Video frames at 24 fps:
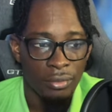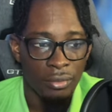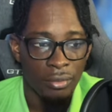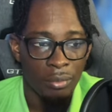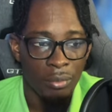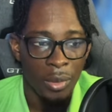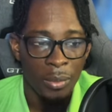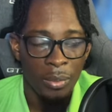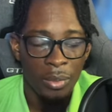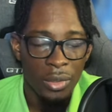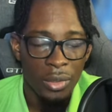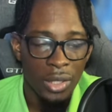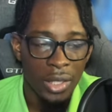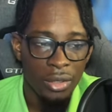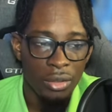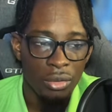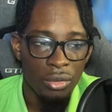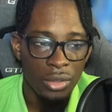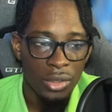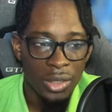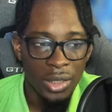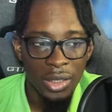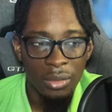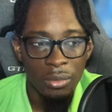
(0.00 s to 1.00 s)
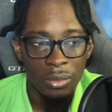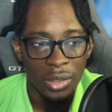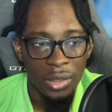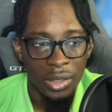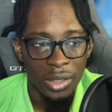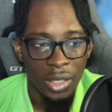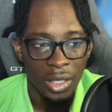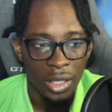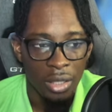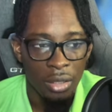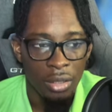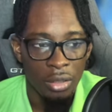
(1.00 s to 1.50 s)
people that you think would
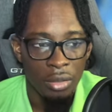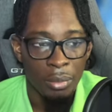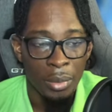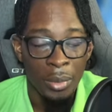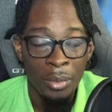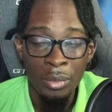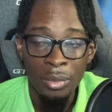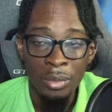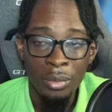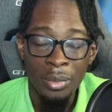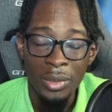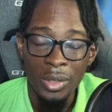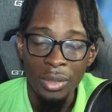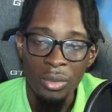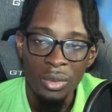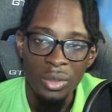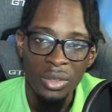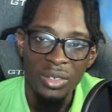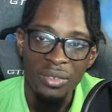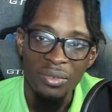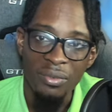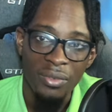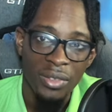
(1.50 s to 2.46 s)
care, people be only